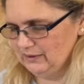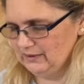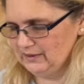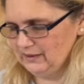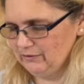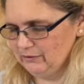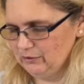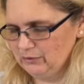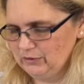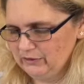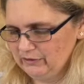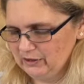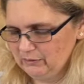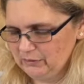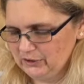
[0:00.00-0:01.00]
I've thought of
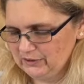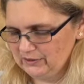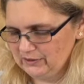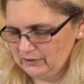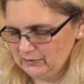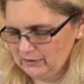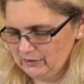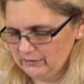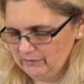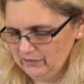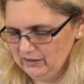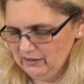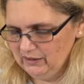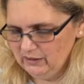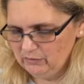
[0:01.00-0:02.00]
in the past as well.
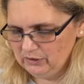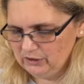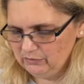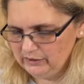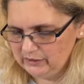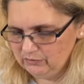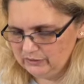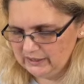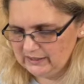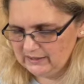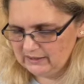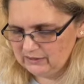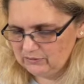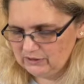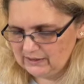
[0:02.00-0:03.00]
But the real
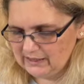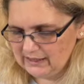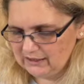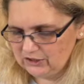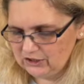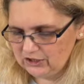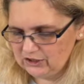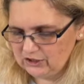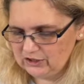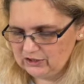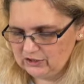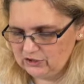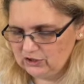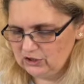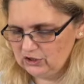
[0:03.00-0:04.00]
reason was actually
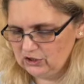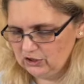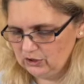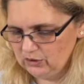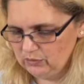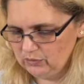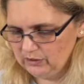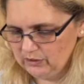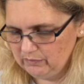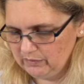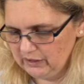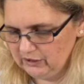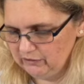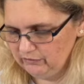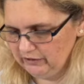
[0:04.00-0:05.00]
just to do with
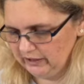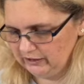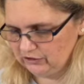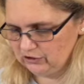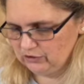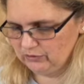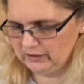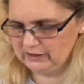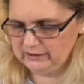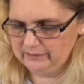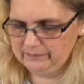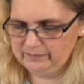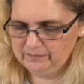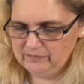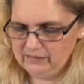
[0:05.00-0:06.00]
manufacturing.